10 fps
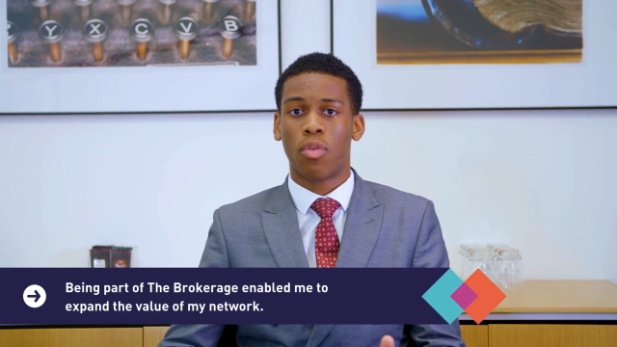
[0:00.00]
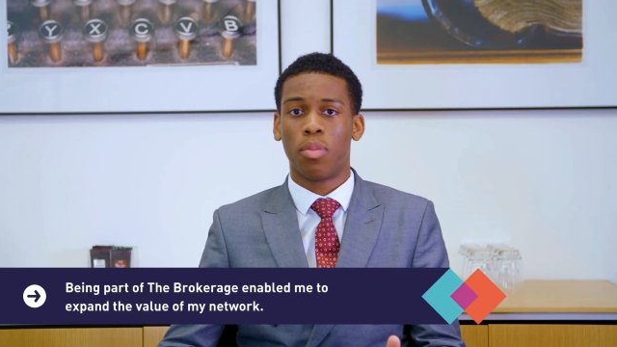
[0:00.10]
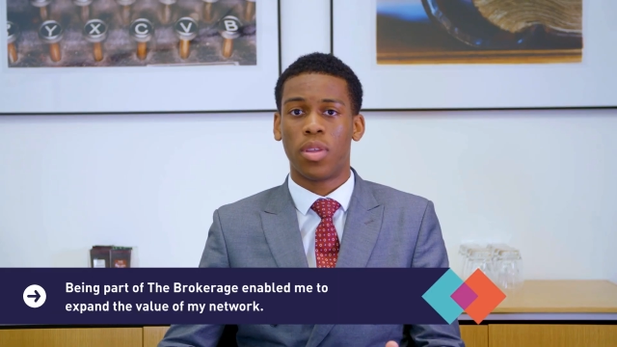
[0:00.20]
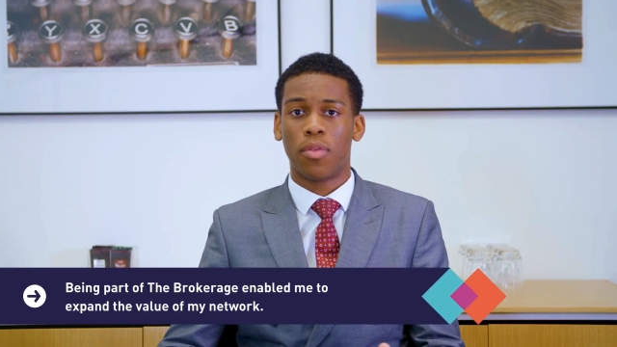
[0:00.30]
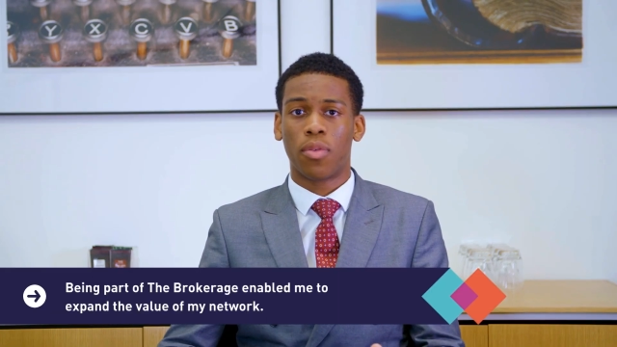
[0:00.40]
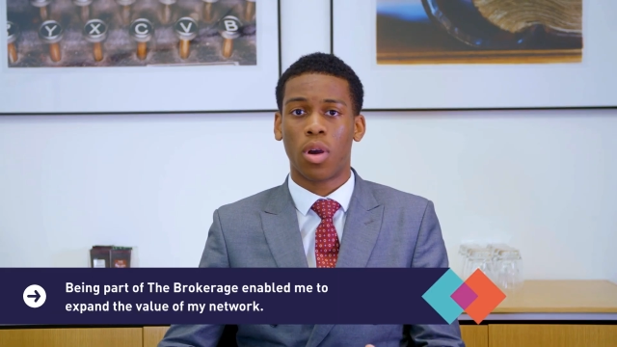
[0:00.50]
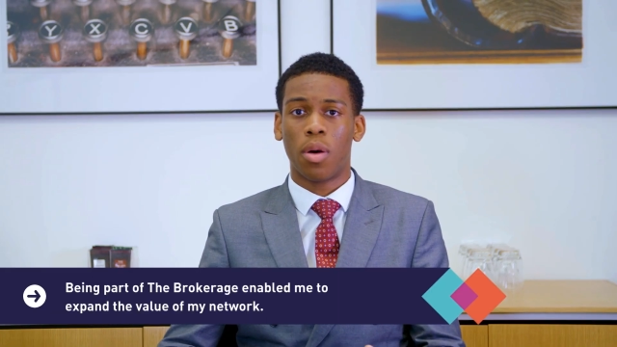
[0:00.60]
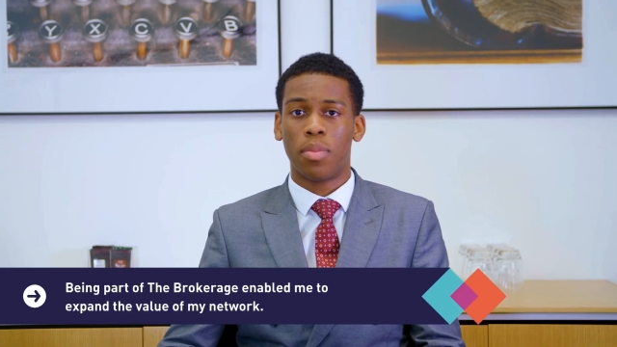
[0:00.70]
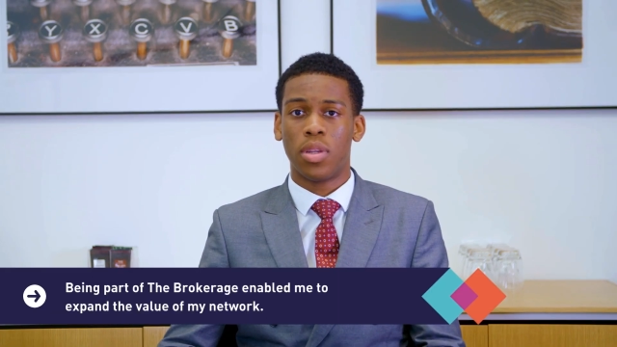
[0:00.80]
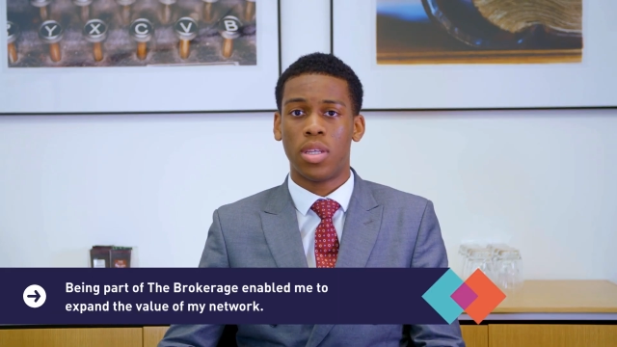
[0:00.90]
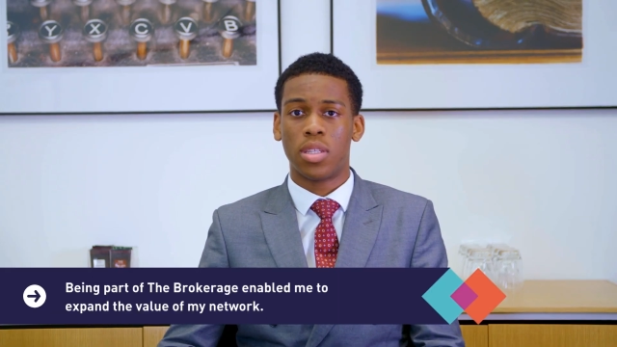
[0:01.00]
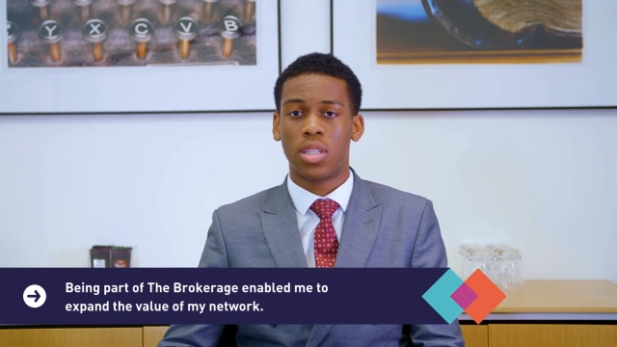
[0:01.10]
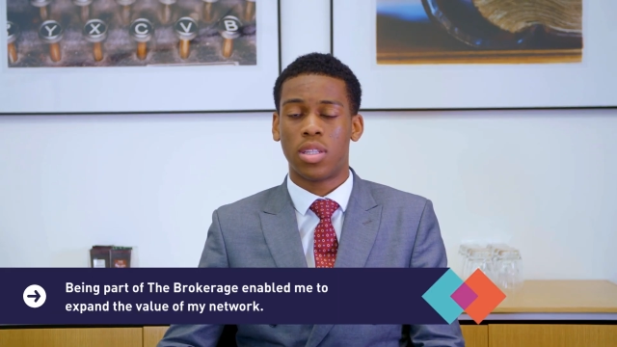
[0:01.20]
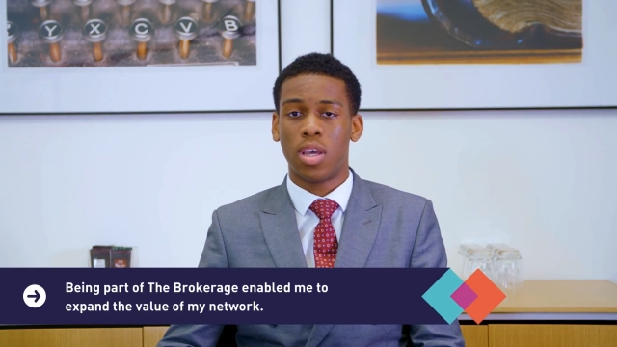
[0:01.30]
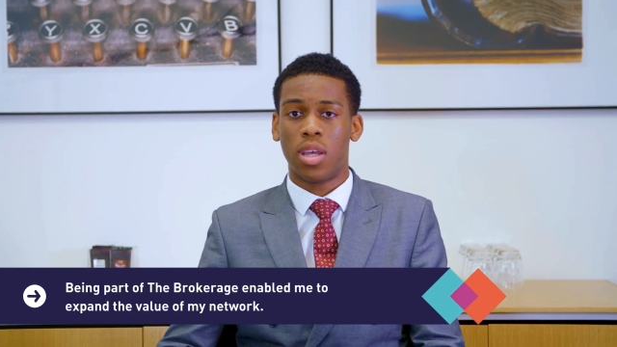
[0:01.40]
from different companies
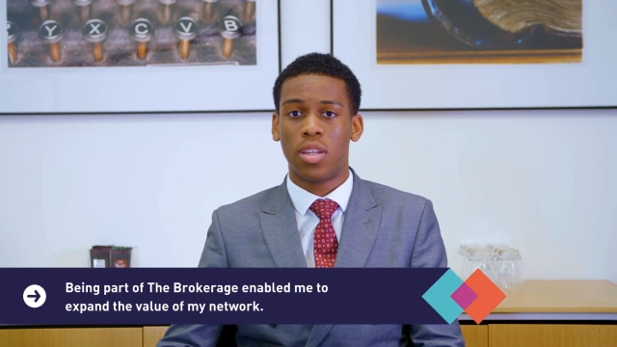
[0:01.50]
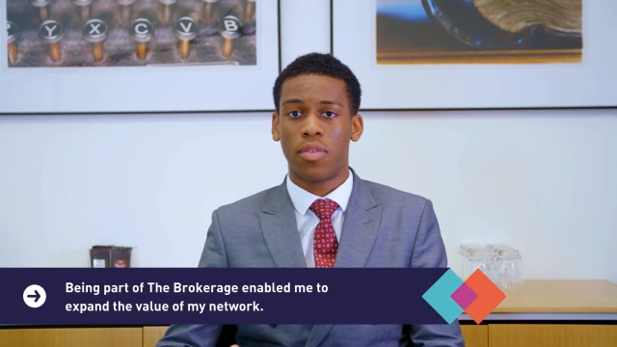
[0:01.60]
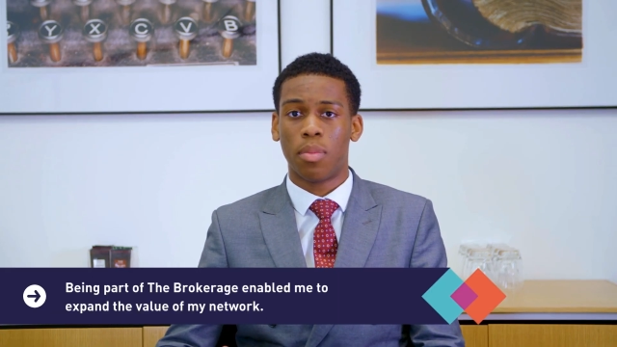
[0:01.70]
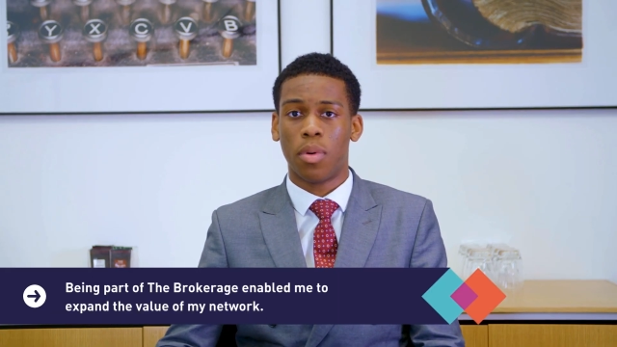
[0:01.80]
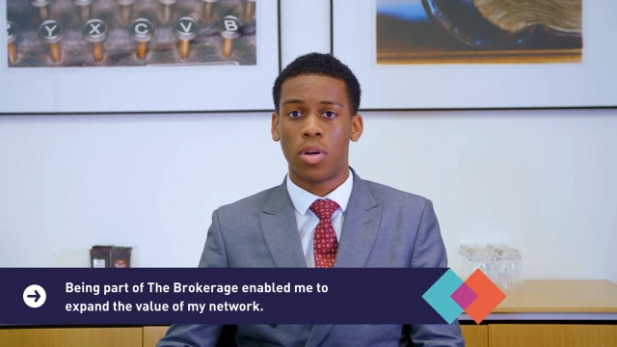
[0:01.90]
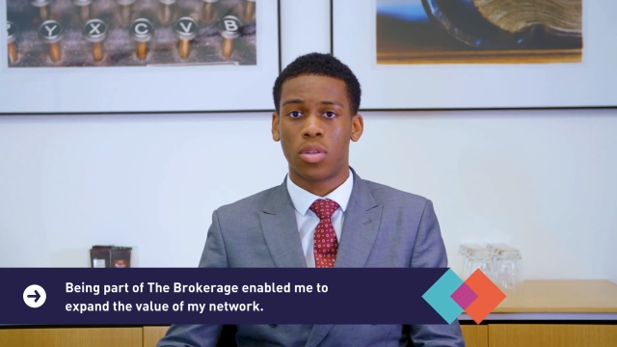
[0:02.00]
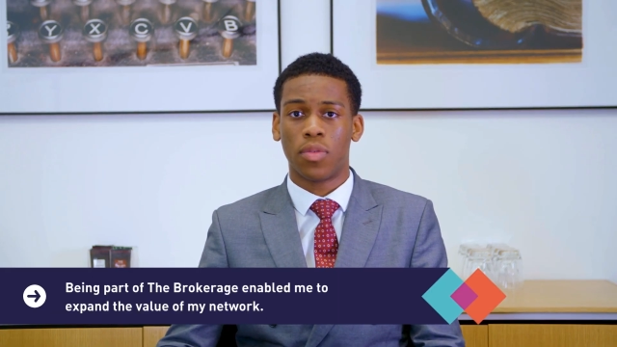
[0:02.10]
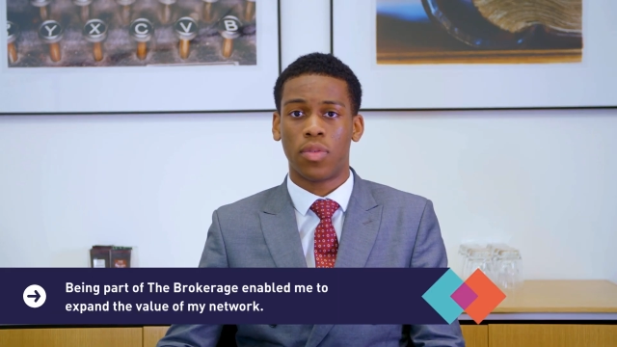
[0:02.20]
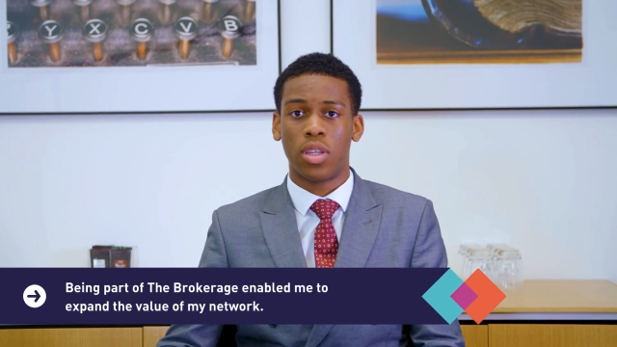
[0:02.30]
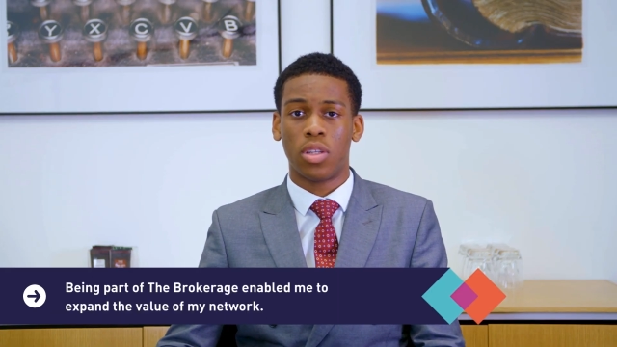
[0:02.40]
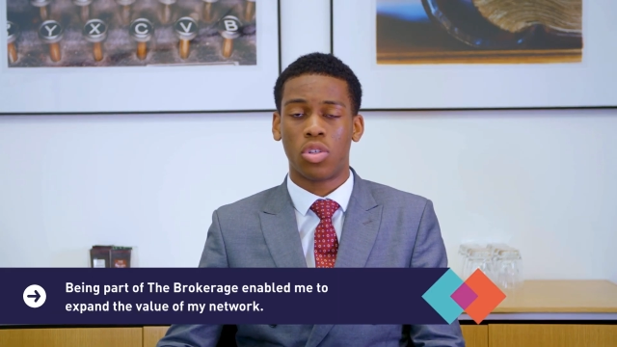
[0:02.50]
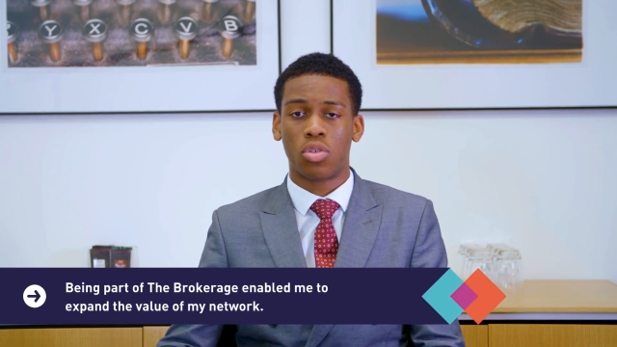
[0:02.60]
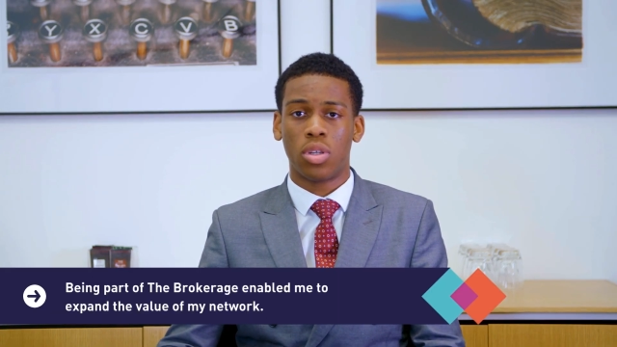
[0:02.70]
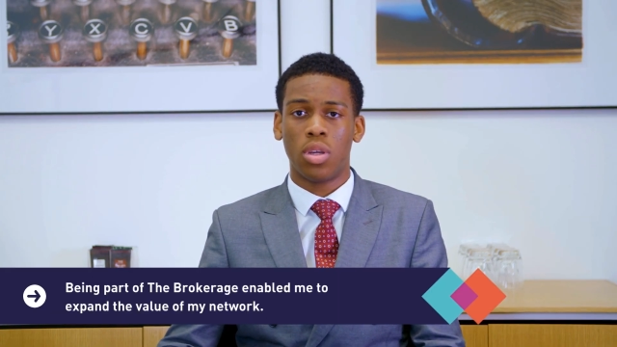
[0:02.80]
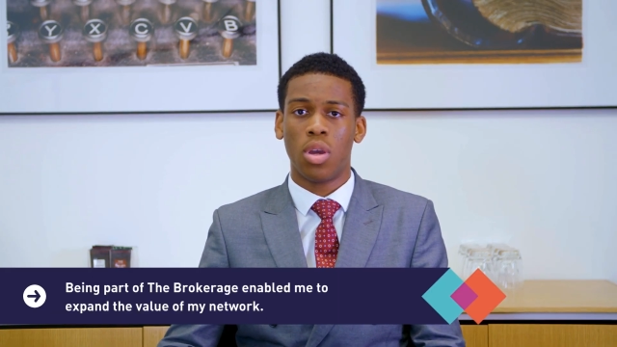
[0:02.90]
and different parts of the
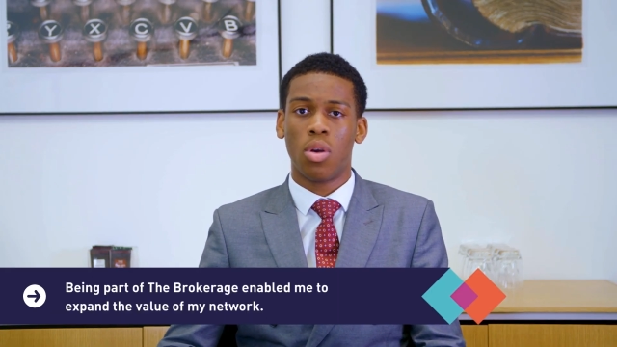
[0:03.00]
industry,